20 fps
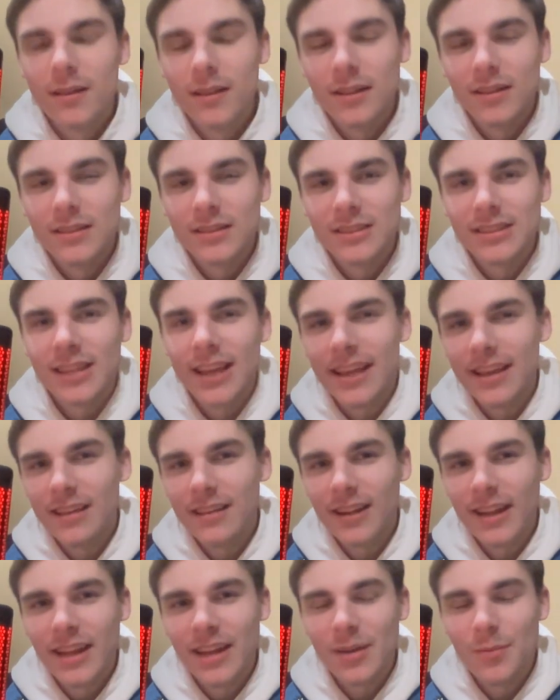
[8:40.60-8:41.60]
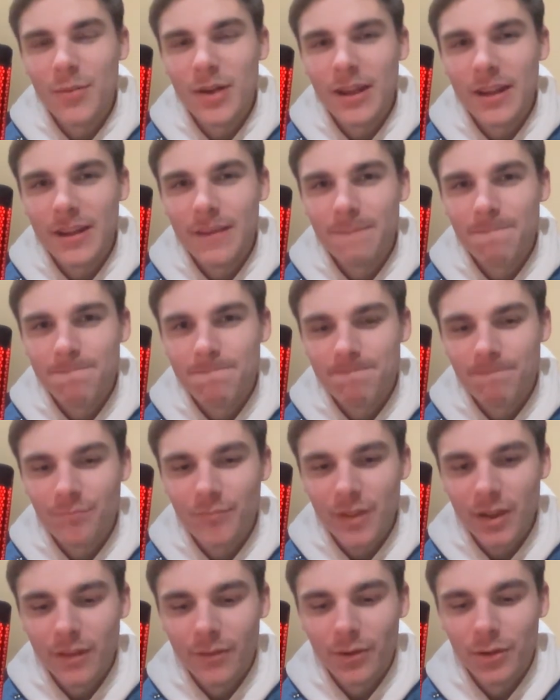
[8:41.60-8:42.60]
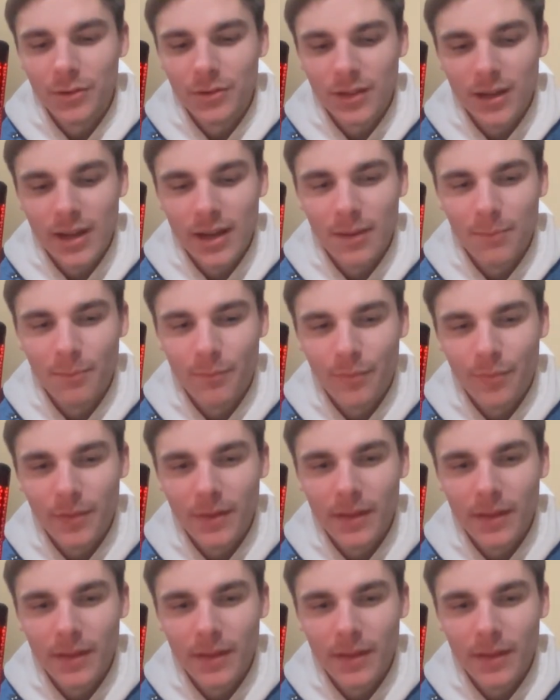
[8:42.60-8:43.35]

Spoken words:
Second anime of all time,